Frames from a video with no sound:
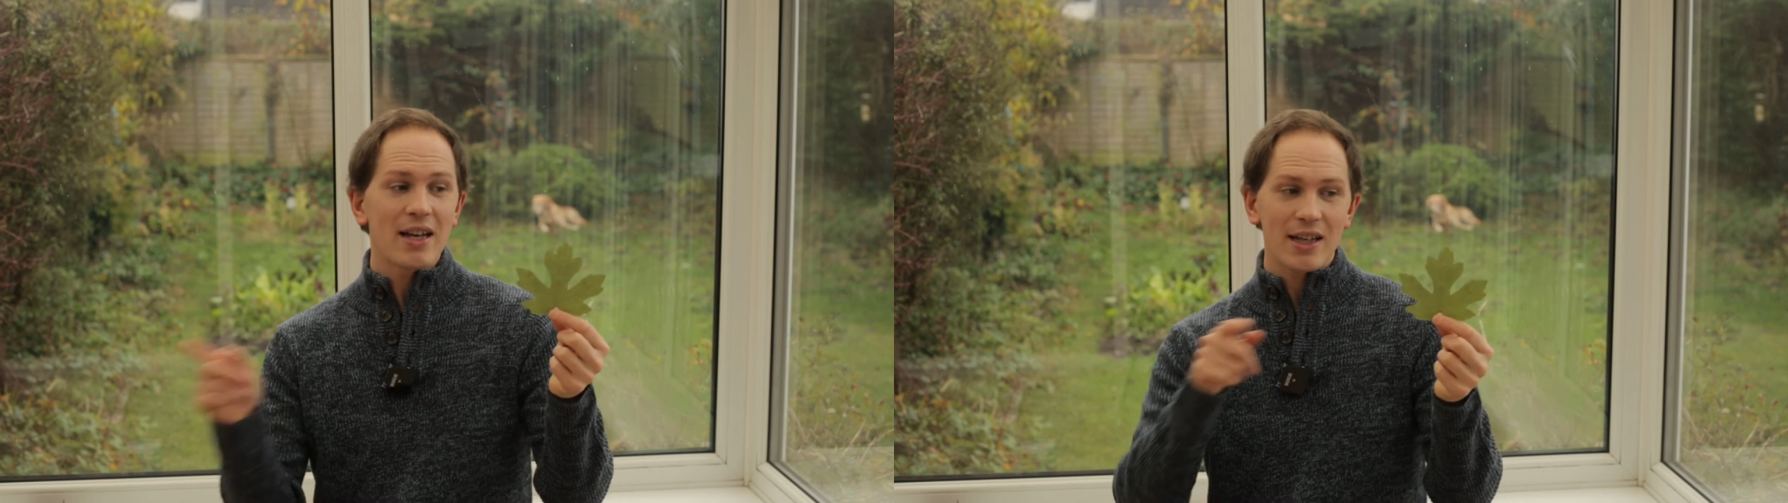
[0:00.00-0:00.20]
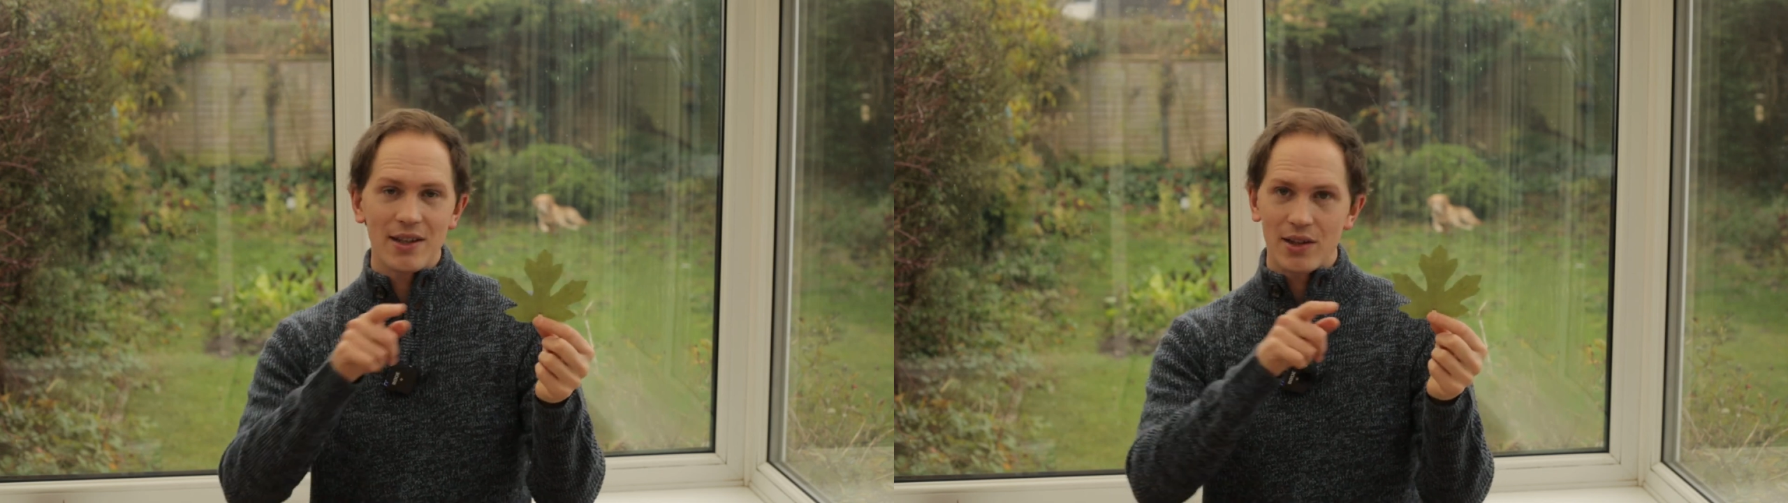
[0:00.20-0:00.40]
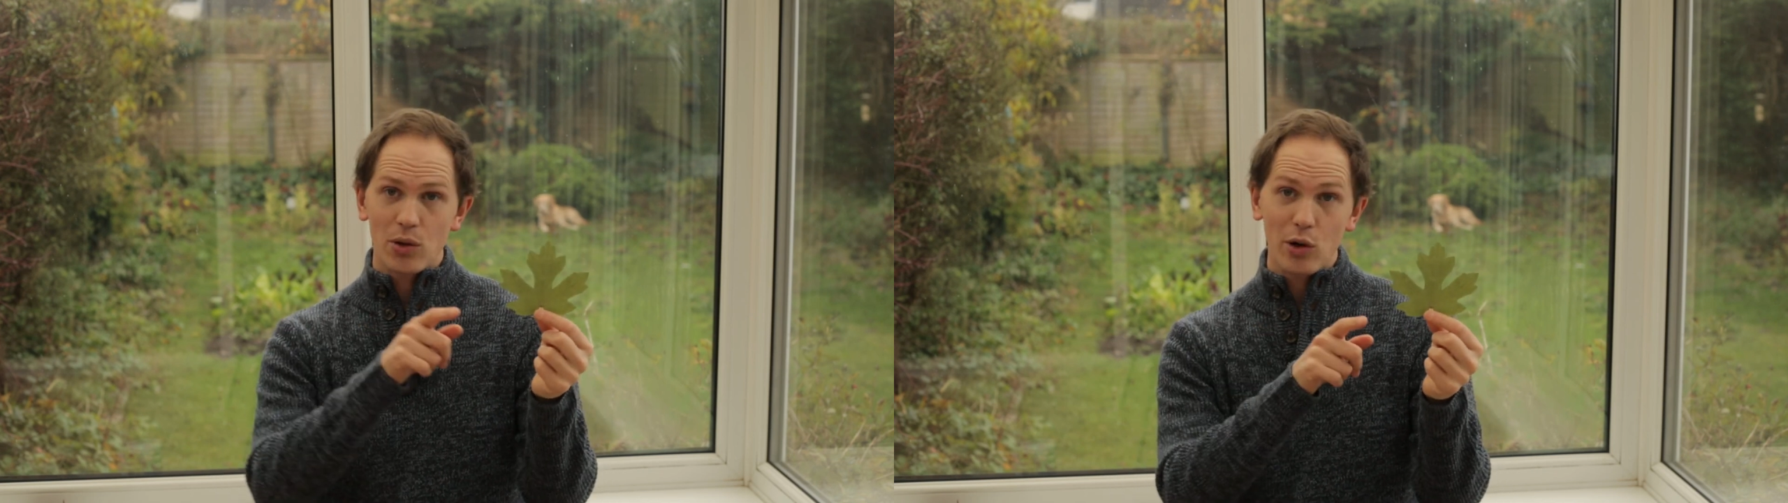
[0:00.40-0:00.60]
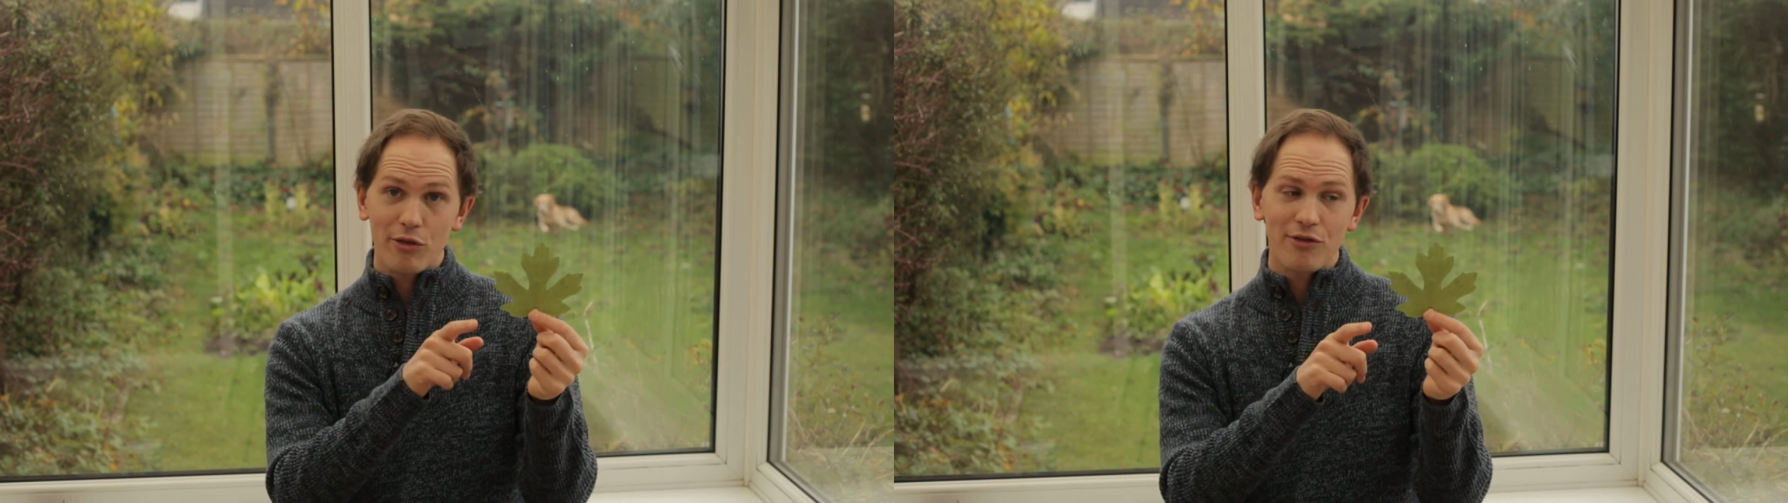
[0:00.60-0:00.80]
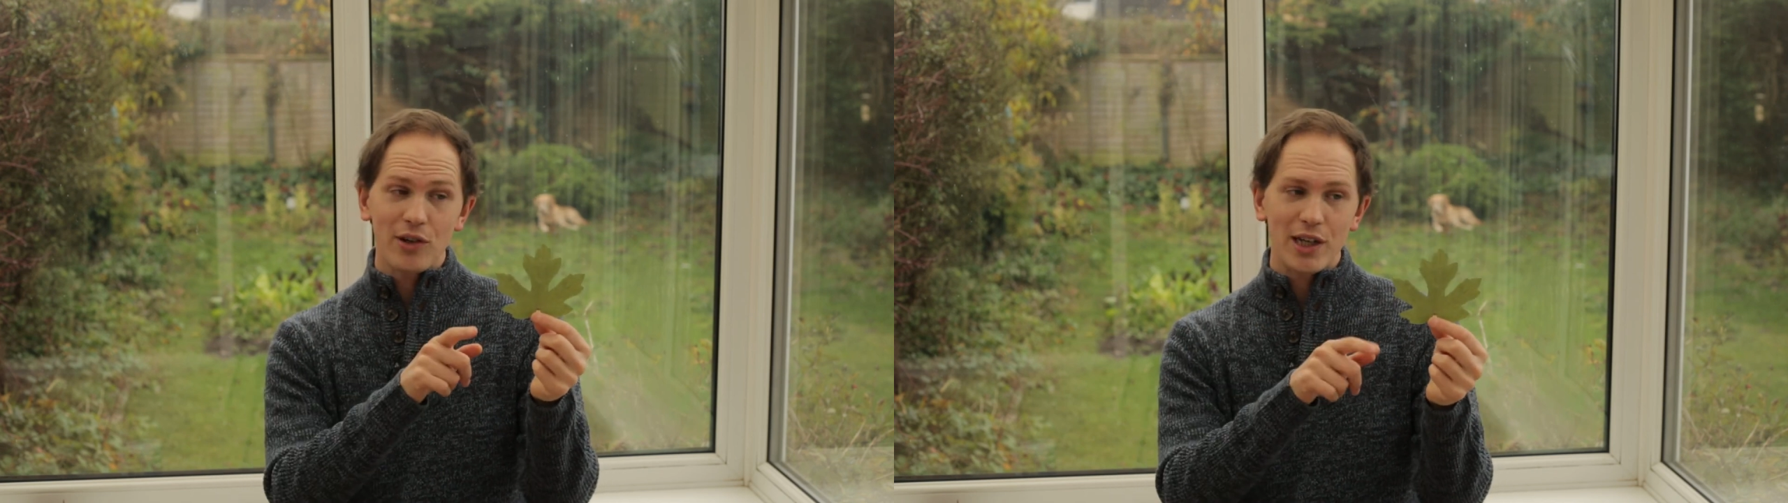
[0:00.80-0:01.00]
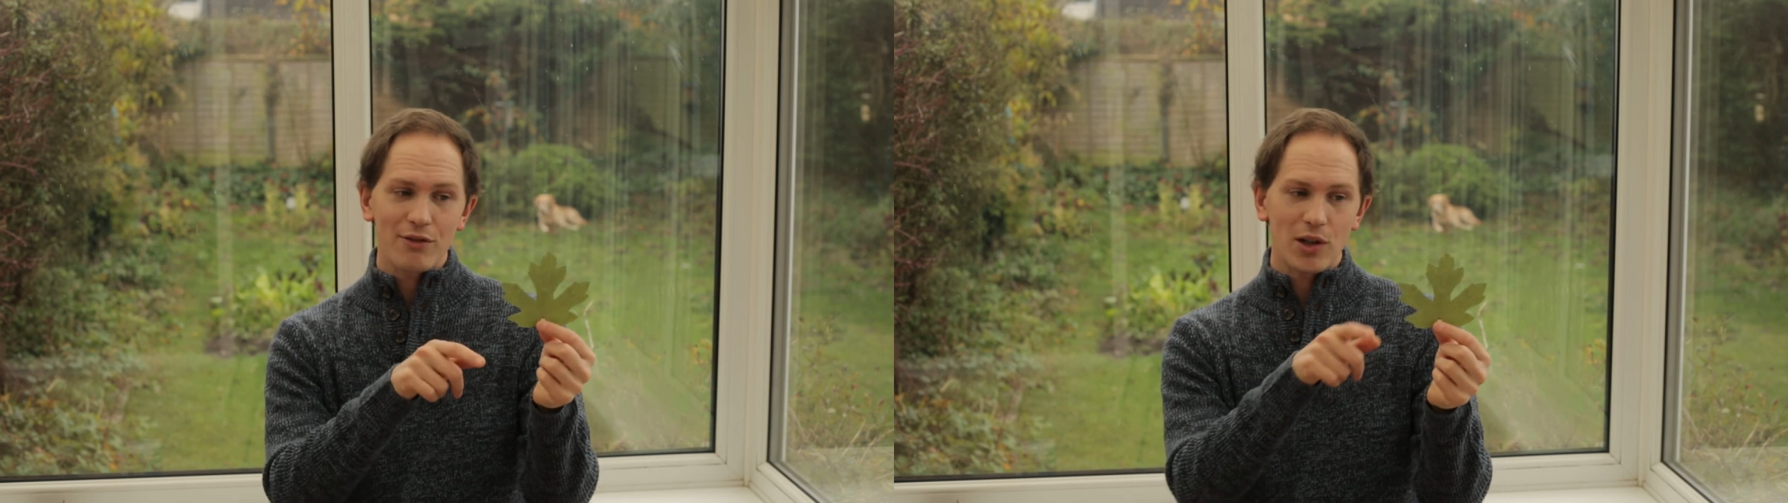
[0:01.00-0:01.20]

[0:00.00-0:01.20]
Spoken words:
in that there are 5